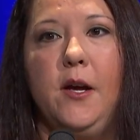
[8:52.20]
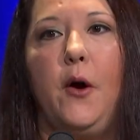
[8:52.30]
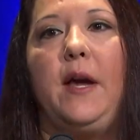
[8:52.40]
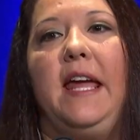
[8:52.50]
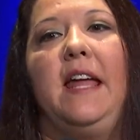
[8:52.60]

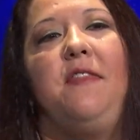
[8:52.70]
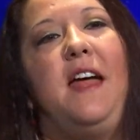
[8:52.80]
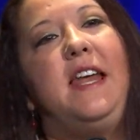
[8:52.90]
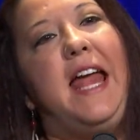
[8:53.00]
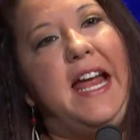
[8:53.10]
Okay, and
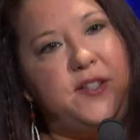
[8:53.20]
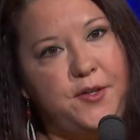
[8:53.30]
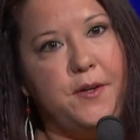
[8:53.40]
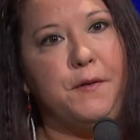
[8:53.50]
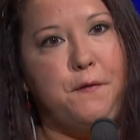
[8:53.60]
then
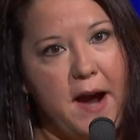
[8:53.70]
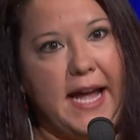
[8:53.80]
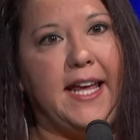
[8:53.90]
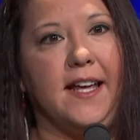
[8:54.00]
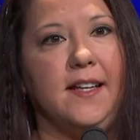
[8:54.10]
enter
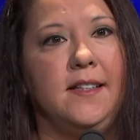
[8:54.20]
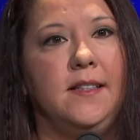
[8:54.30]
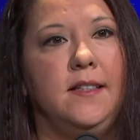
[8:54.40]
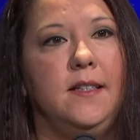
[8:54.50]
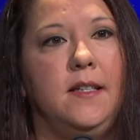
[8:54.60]
fracking
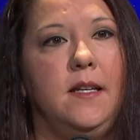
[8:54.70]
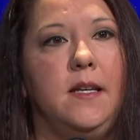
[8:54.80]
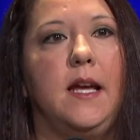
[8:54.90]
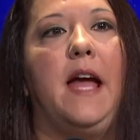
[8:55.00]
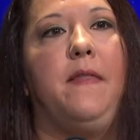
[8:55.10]

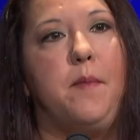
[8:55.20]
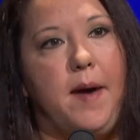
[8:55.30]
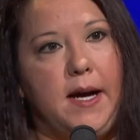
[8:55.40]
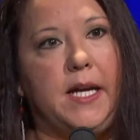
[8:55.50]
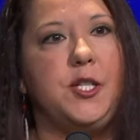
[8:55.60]
and the
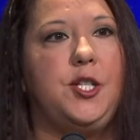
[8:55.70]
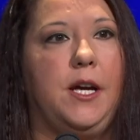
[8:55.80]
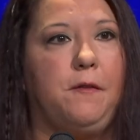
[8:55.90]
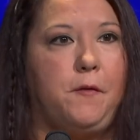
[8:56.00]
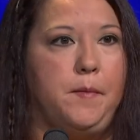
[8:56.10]
Bakken
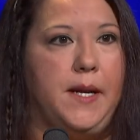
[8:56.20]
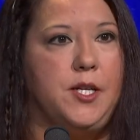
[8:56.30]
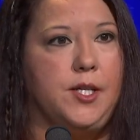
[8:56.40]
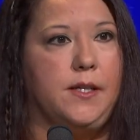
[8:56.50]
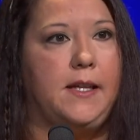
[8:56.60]
Shale
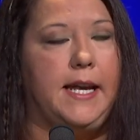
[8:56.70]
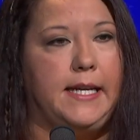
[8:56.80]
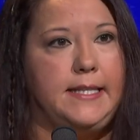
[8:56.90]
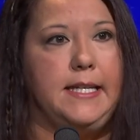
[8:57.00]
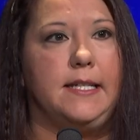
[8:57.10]
Formation that
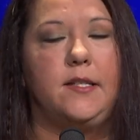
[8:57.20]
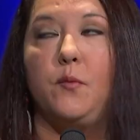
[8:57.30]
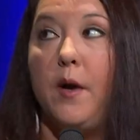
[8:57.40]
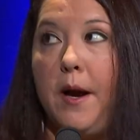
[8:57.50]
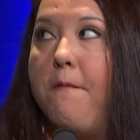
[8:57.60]
exists
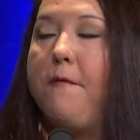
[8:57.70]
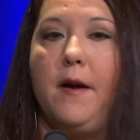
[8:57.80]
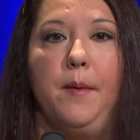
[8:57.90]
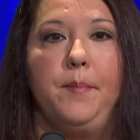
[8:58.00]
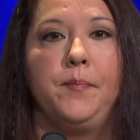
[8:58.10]
where I'm
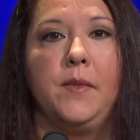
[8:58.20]
from.